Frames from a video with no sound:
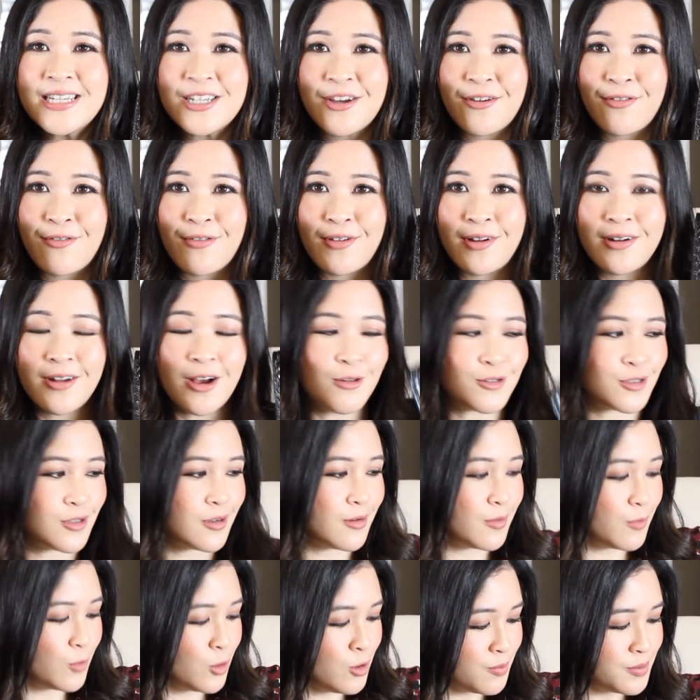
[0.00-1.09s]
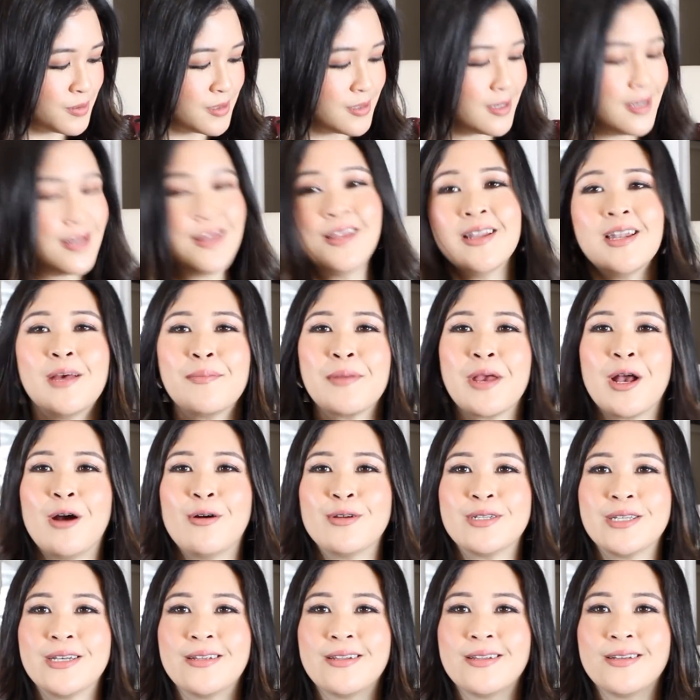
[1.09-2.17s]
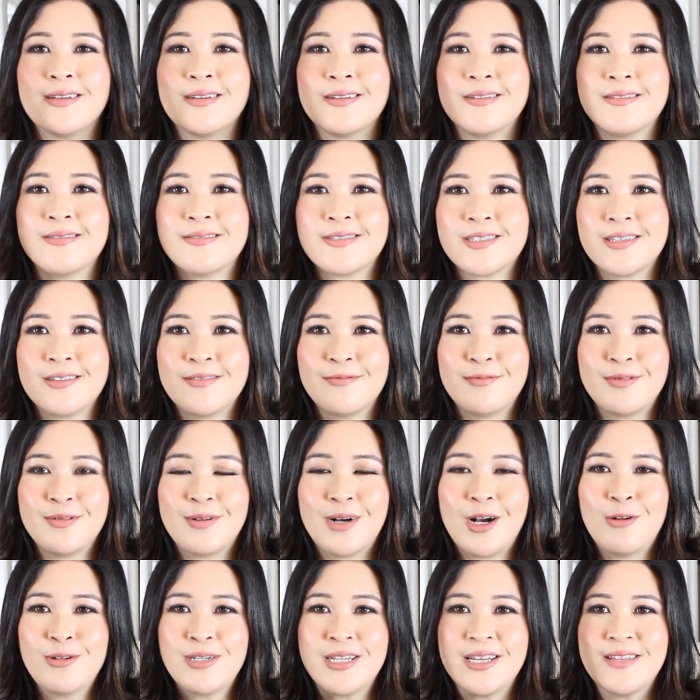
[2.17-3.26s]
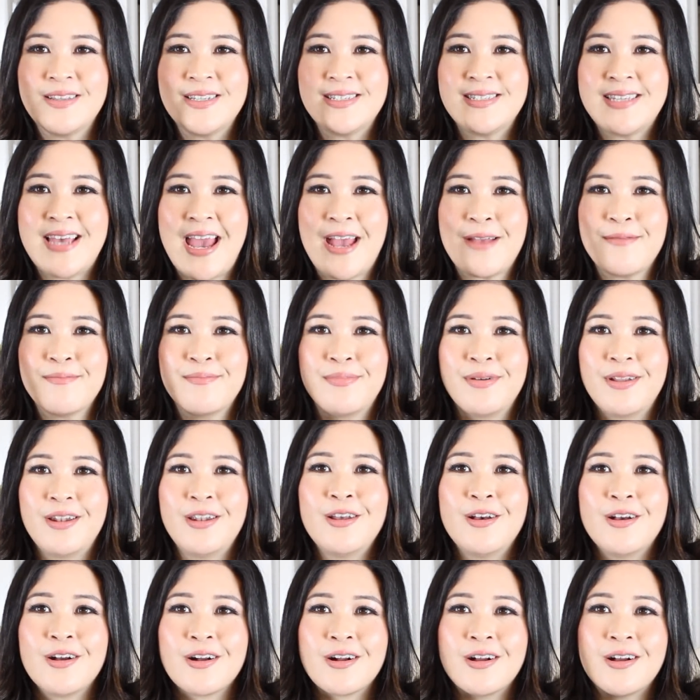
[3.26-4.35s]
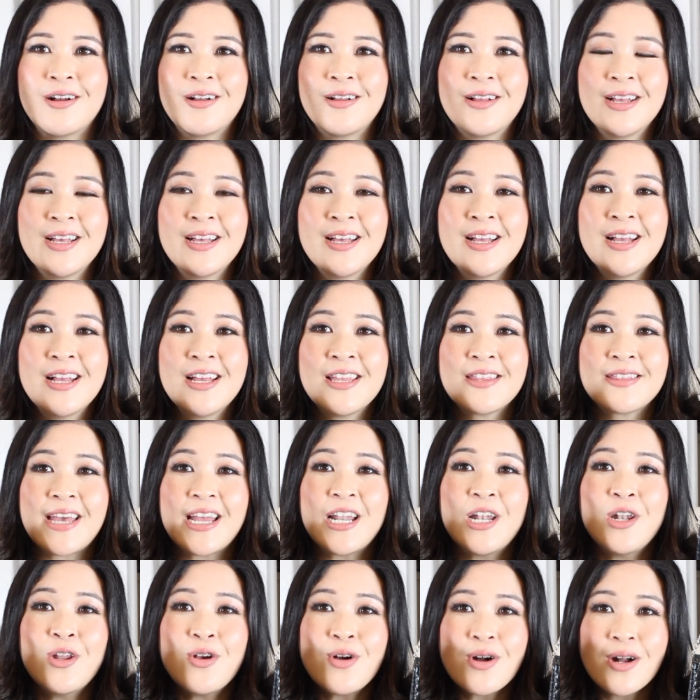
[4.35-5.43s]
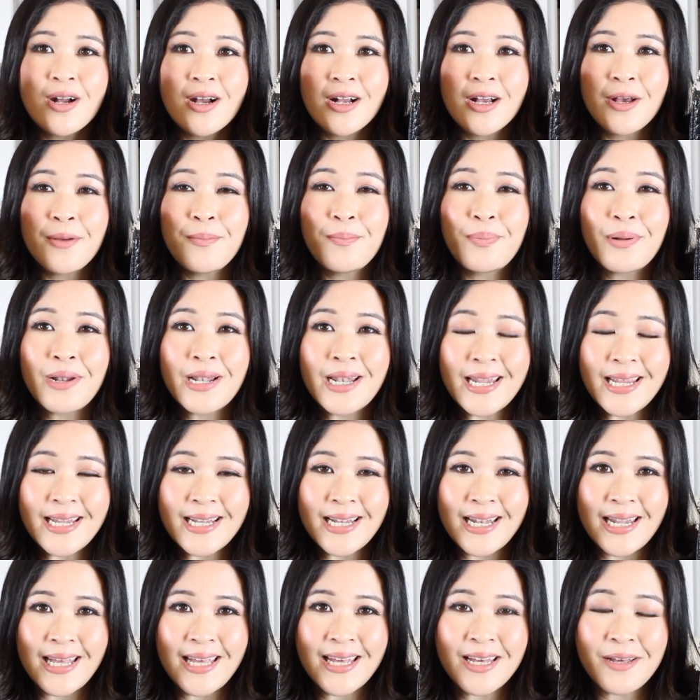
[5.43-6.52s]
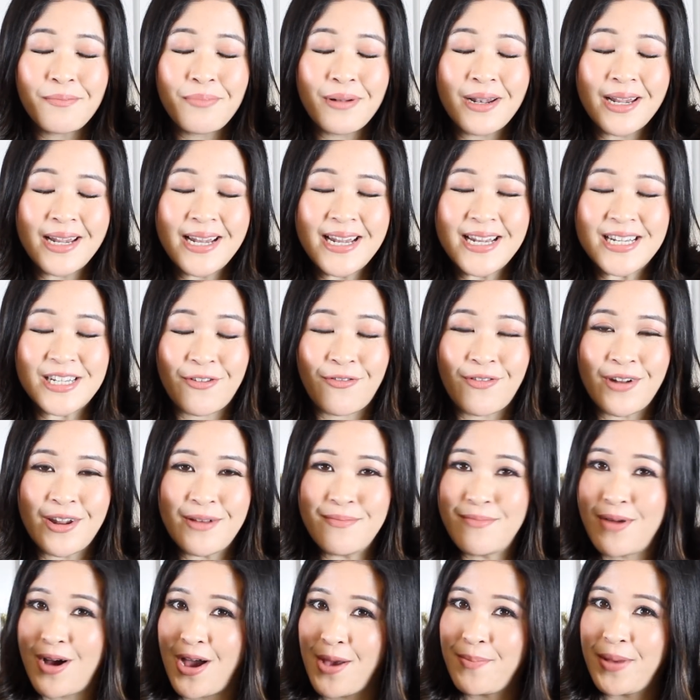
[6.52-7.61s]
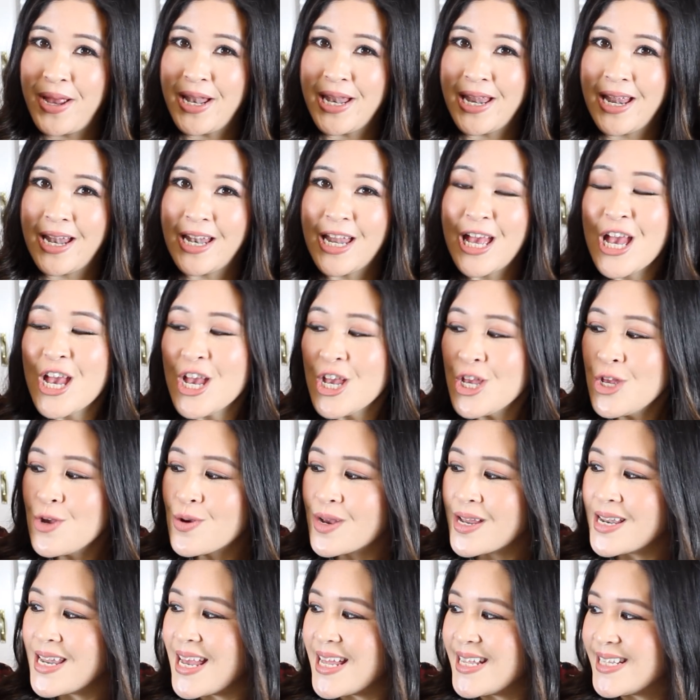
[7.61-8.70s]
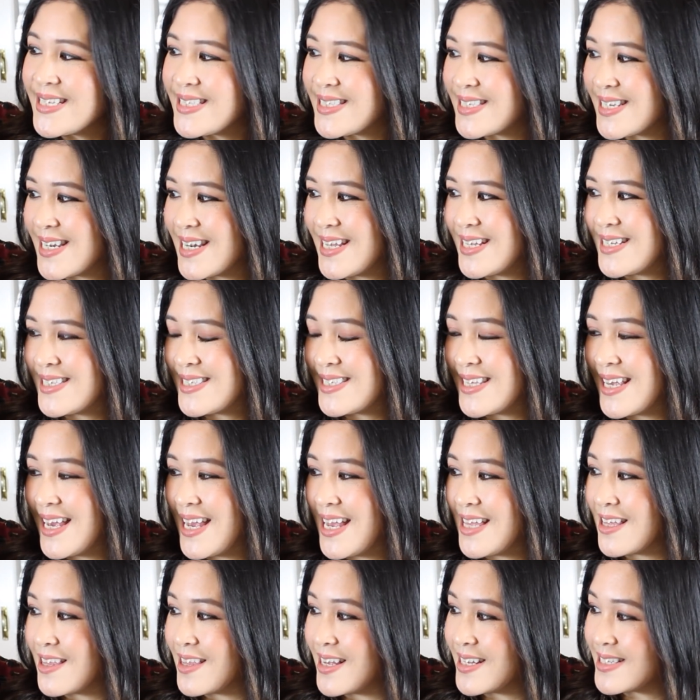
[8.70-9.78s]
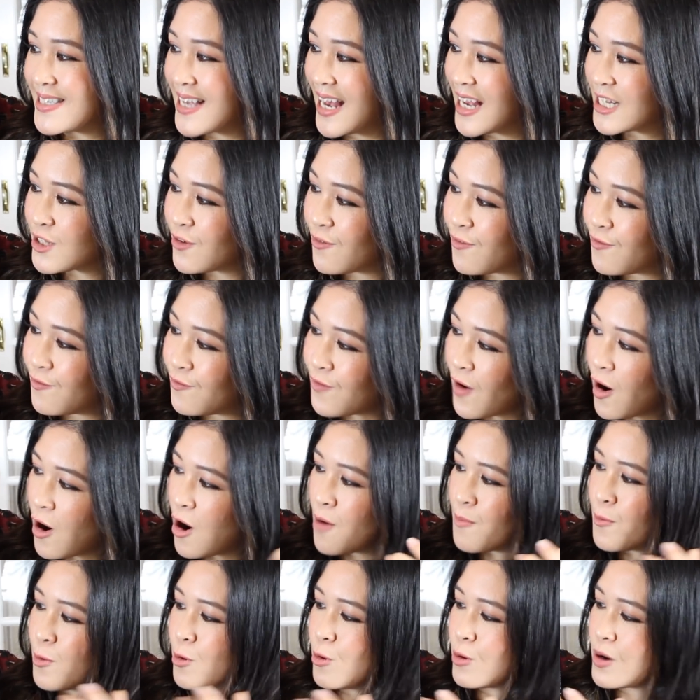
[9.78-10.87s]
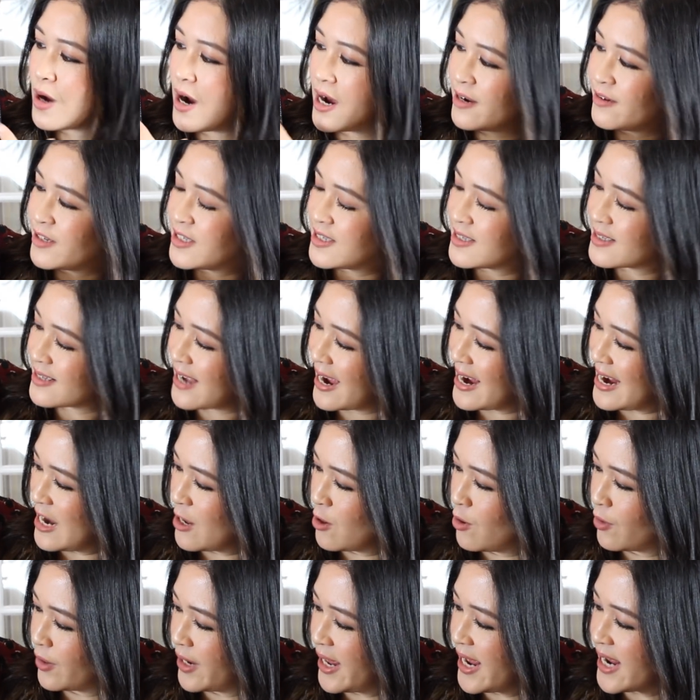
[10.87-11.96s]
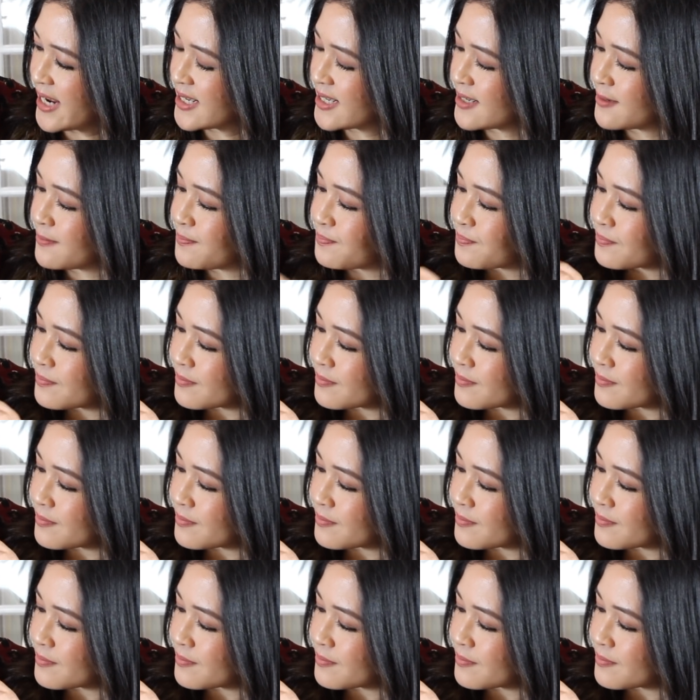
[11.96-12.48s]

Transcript: different. Hold on, whoops, let me hold it so we're holding it the same, but look, they look completely different in my opinion. You can instantly see that this has far more kind of scaling on it,